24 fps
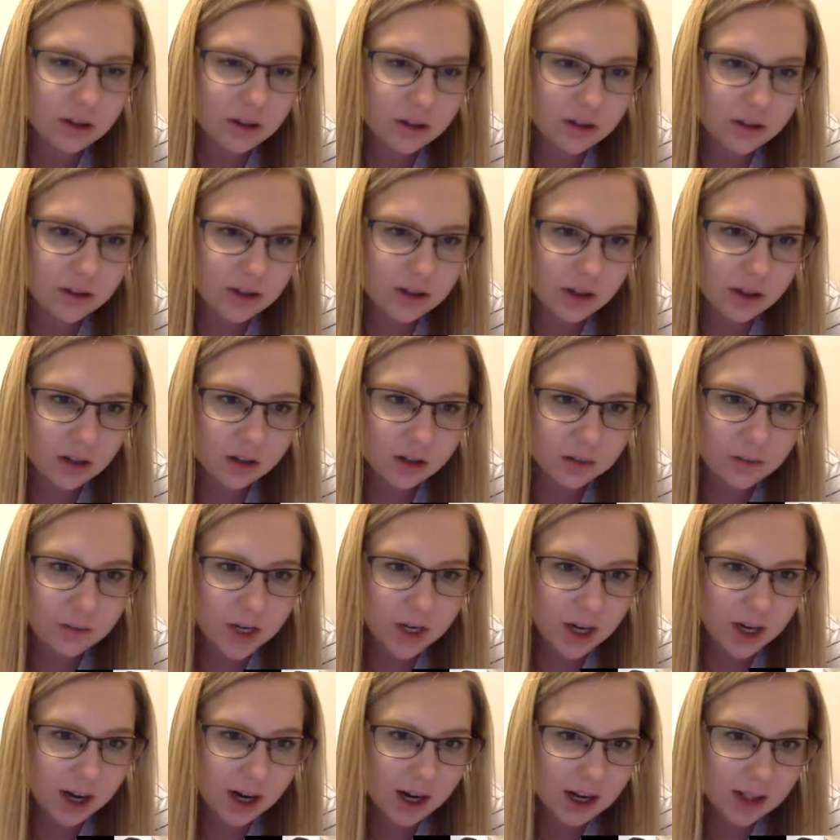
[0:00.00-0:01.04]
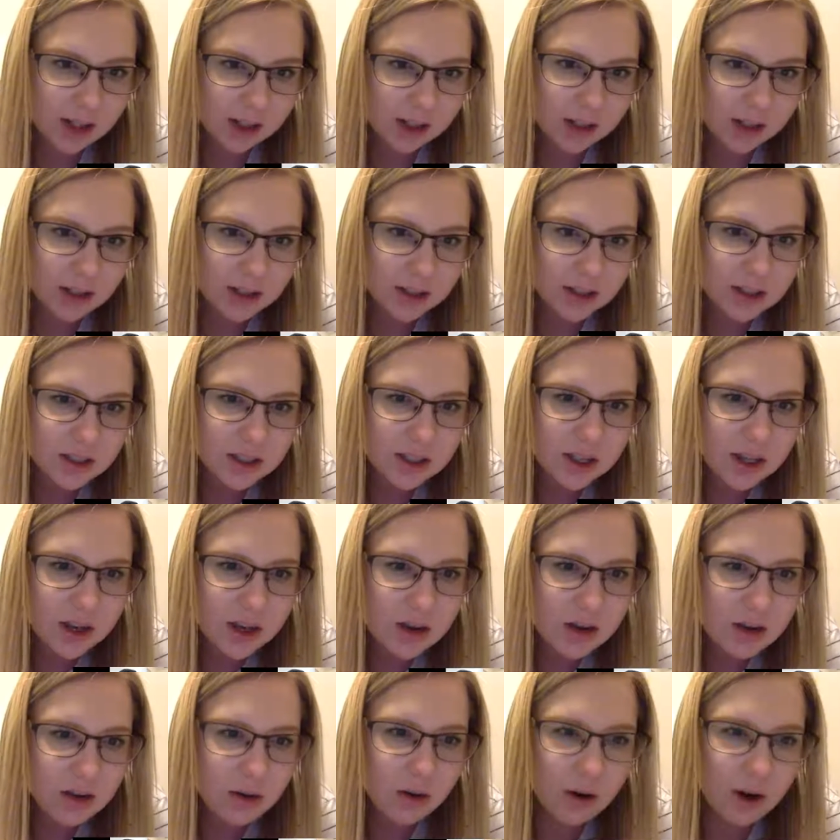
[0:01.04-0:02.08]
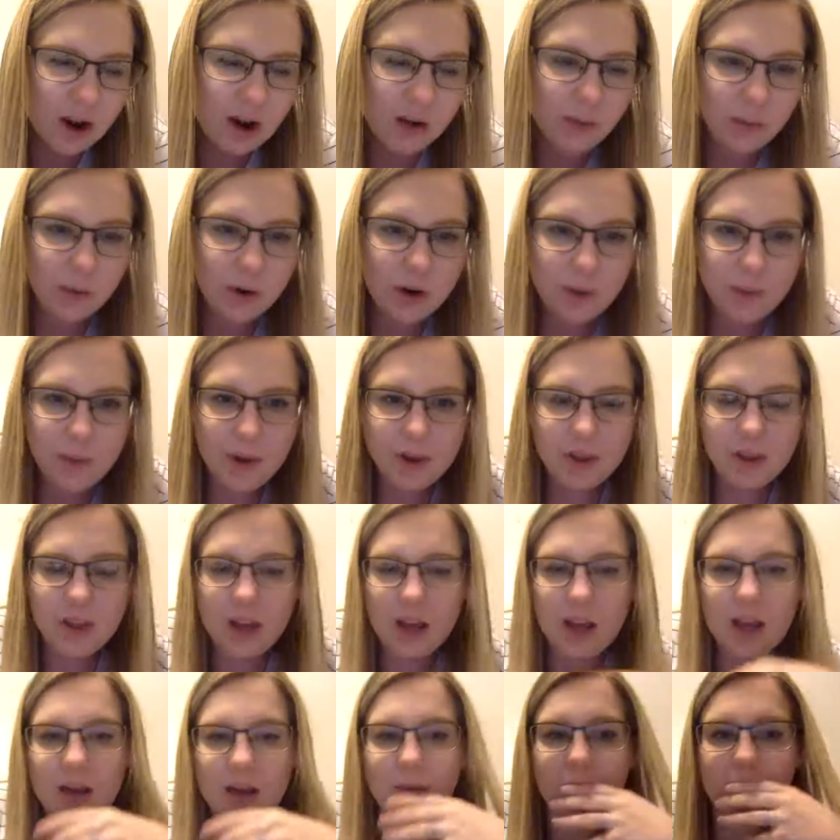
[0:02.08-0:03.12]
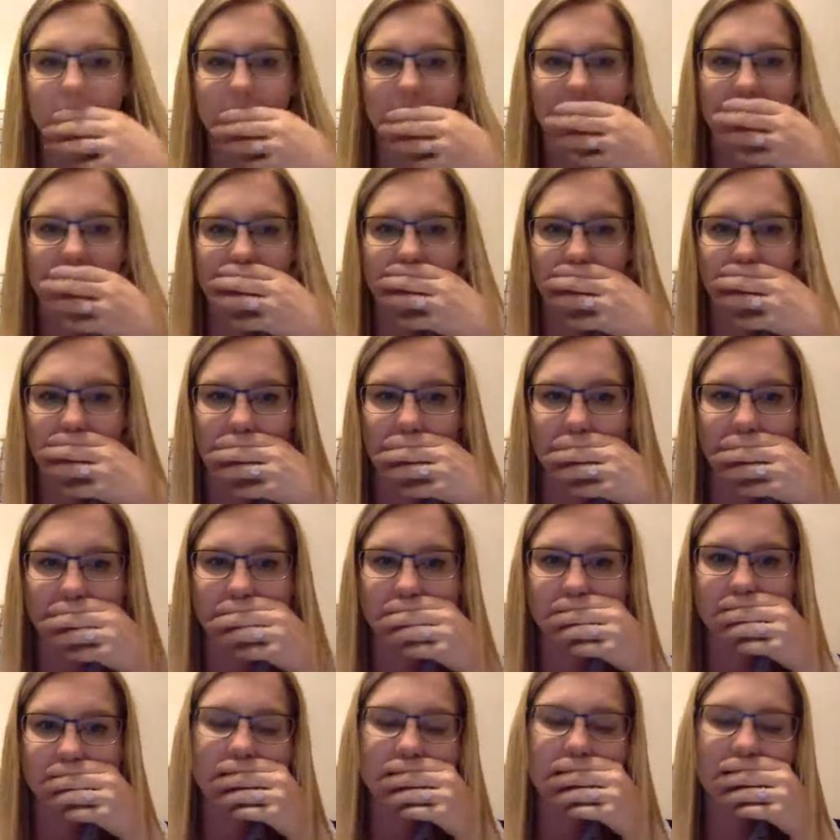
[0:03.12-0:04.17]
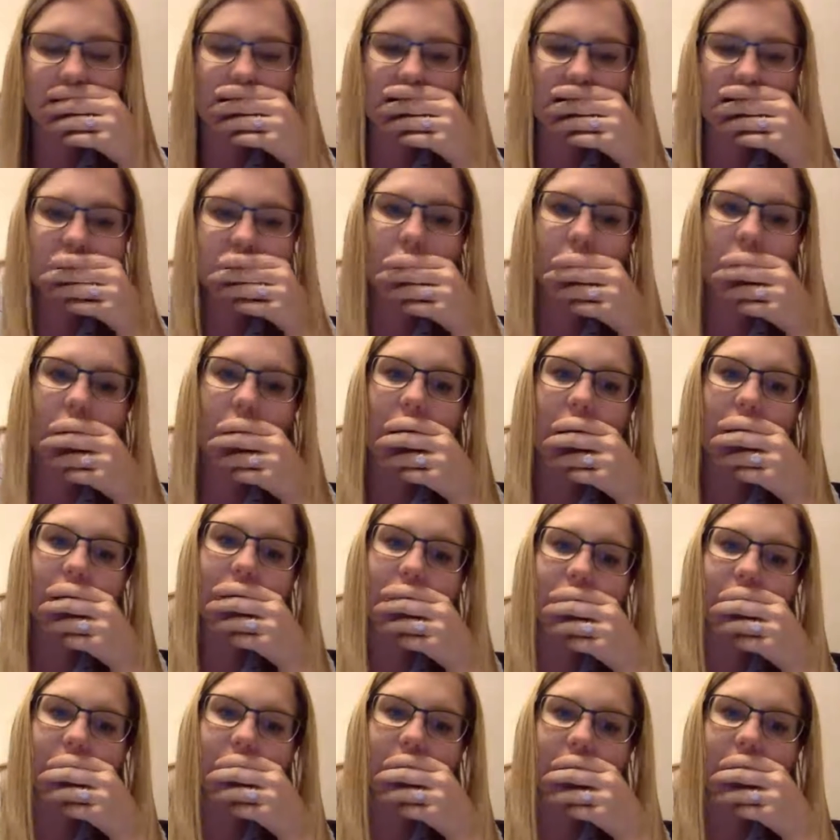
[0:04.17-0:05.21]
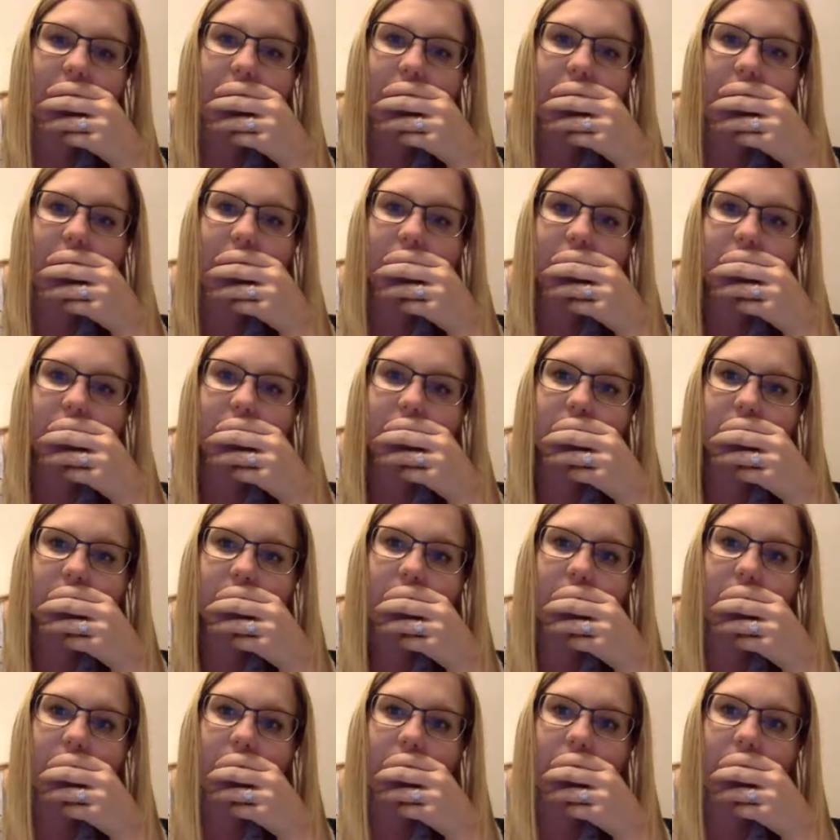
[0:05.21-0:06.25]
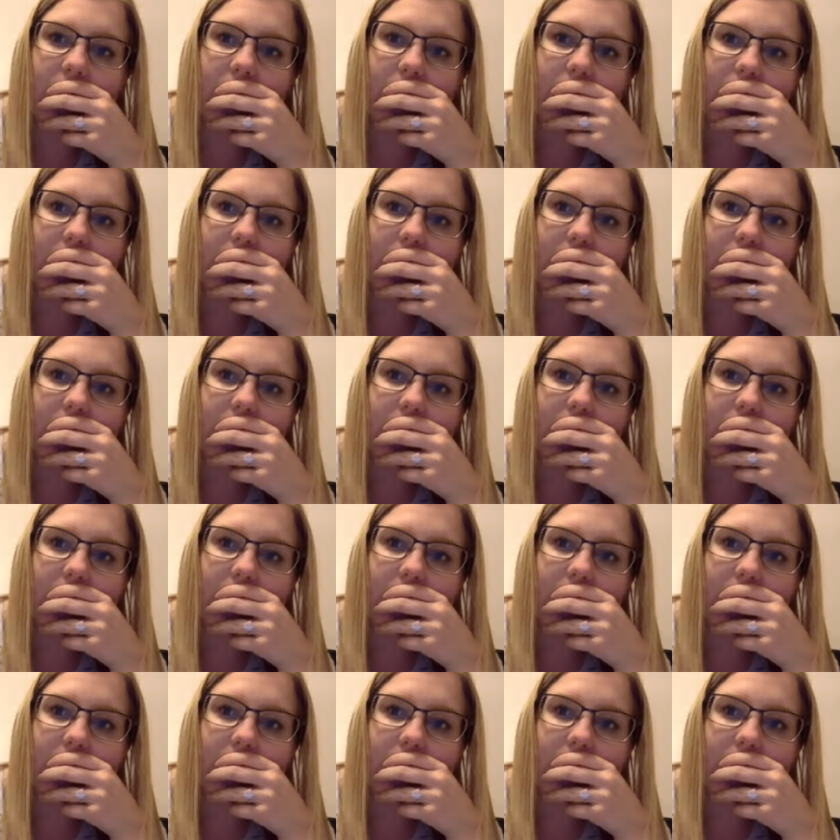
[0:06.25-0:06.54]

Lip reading: the Solomon Islands? And what about the Himalayan mountain? So all of these are